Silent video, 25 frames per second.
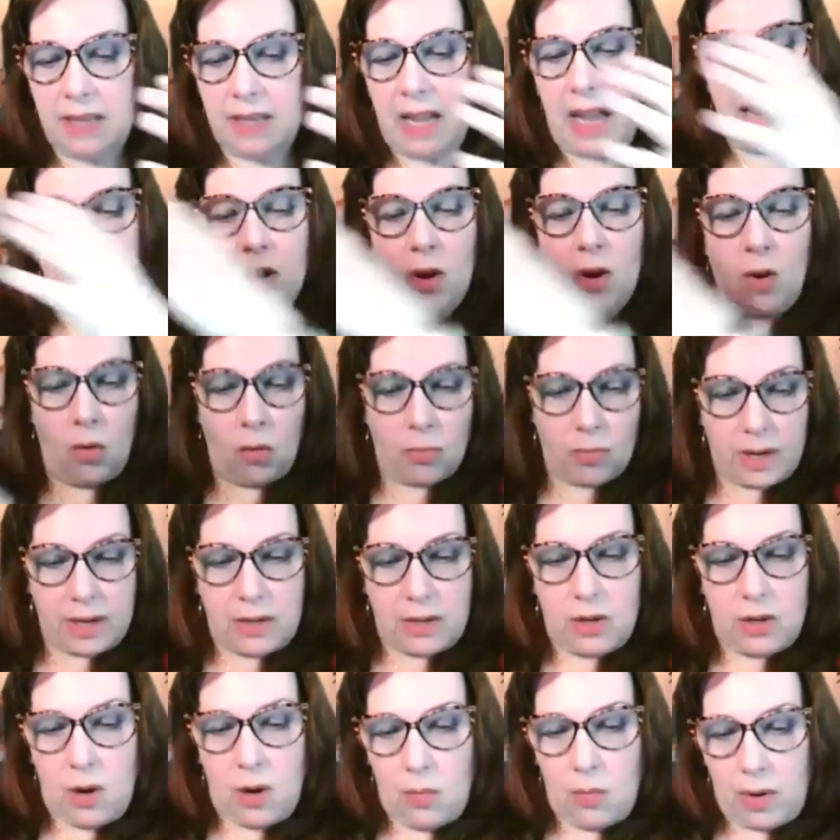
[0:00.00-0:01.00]
and already
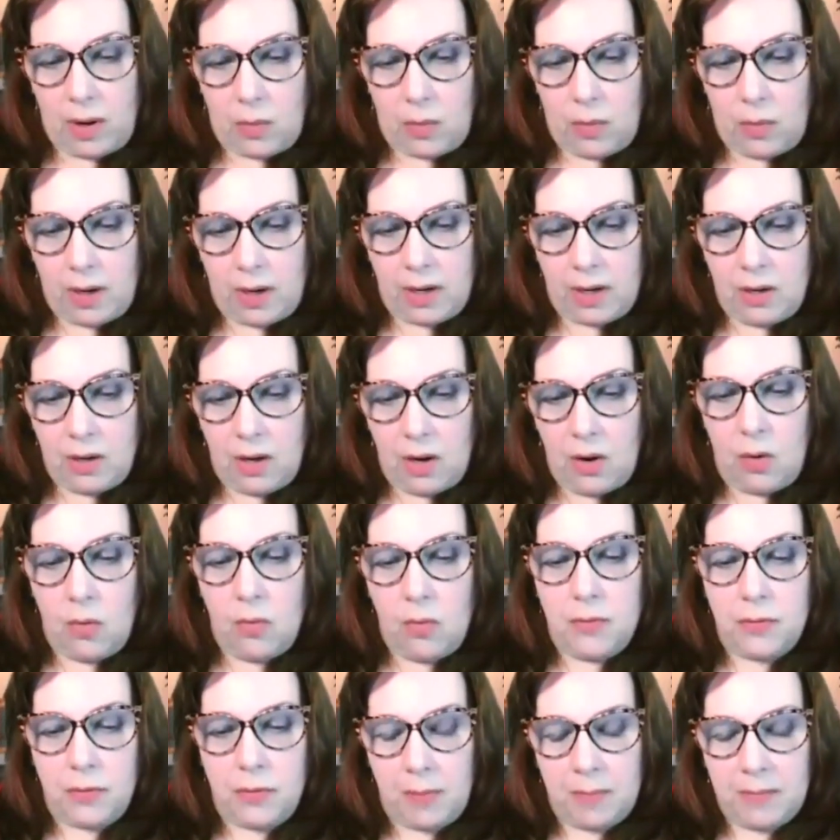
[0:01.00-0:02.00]
knowing what I know
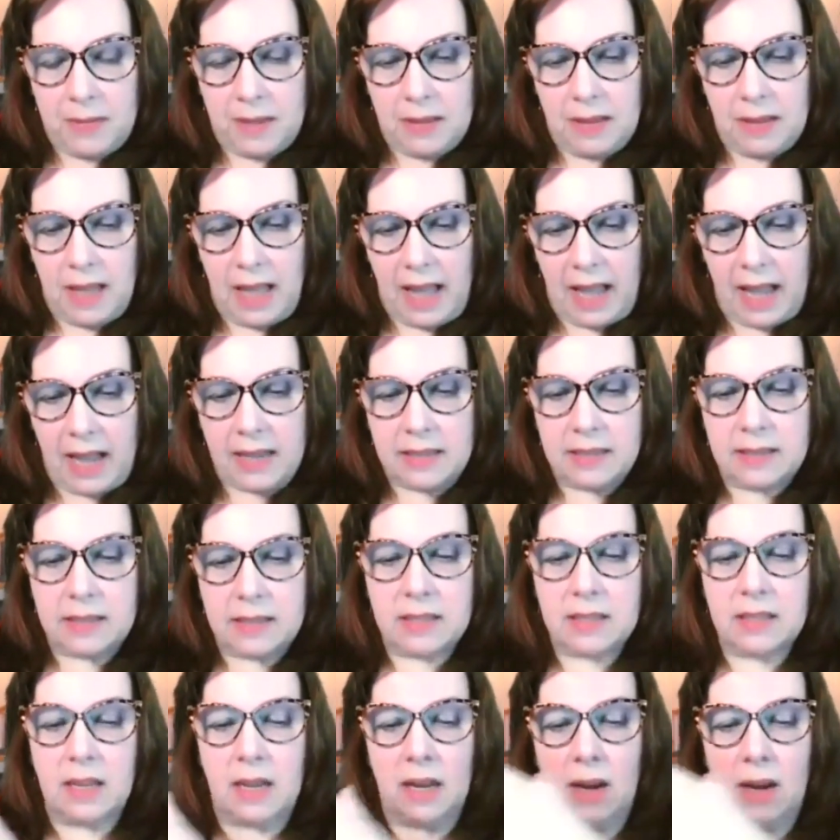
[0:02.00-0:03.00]
from the
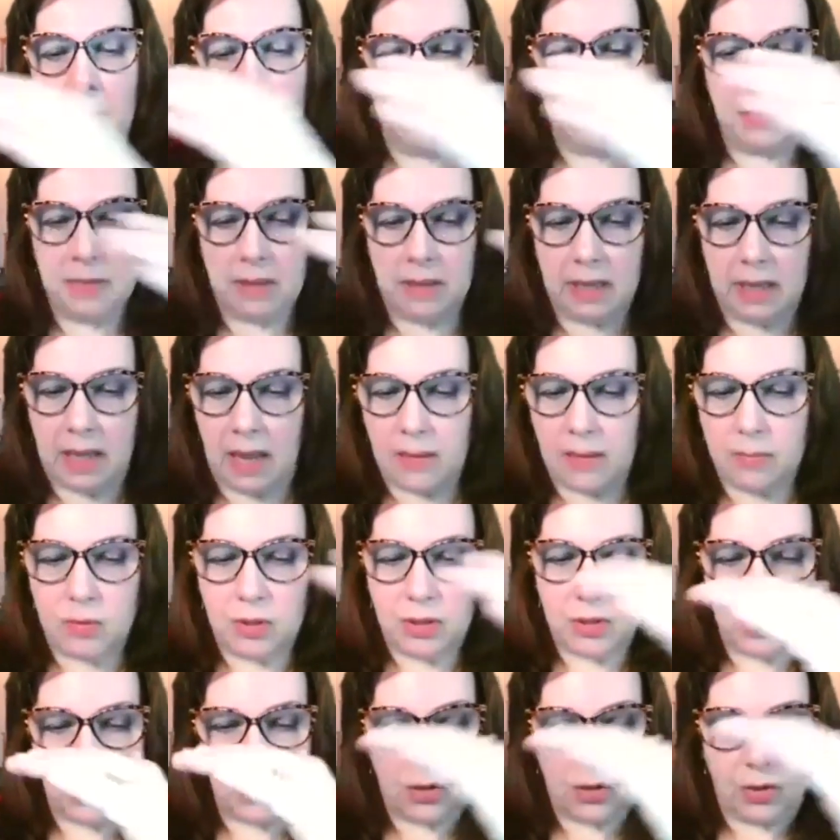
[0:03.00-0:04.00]
last, I'm
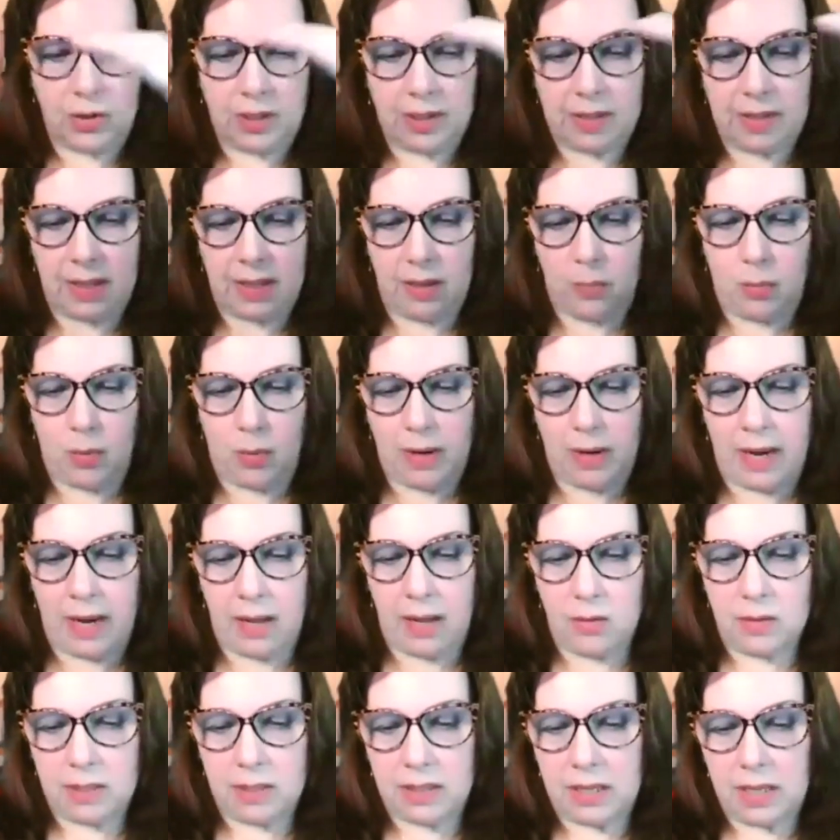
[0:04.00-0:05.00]
just going to see what
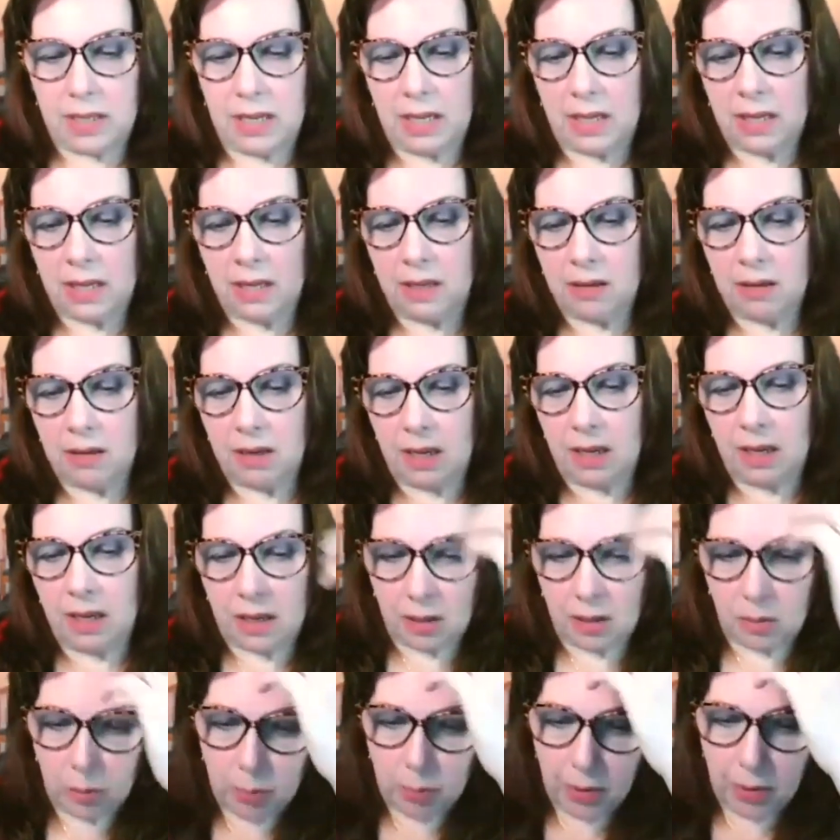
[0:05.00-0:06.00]
else he can
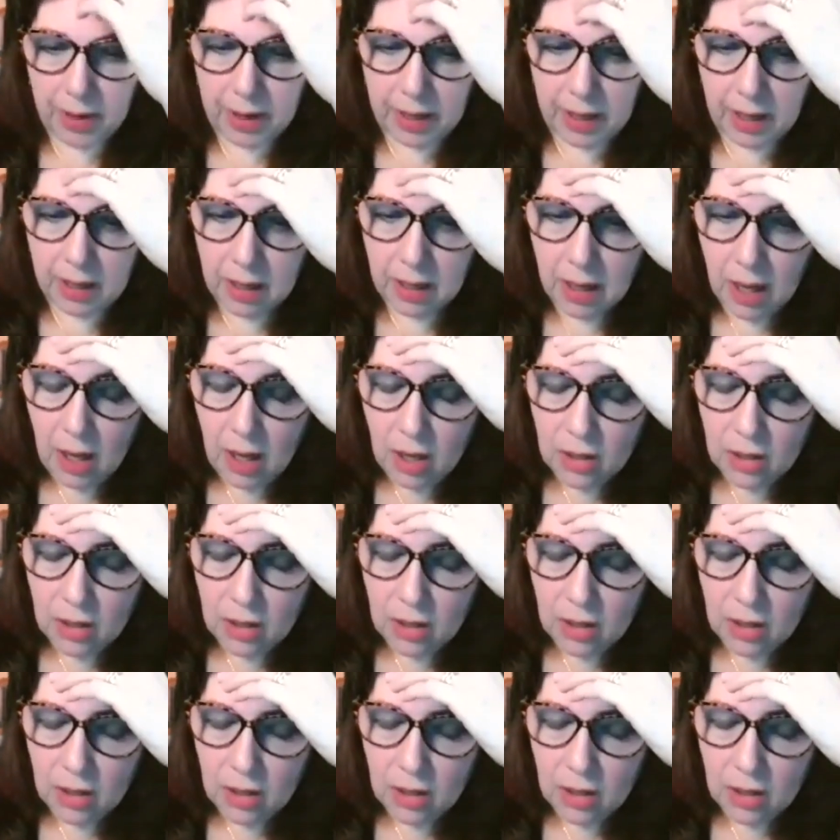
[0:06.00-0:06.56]
bring in.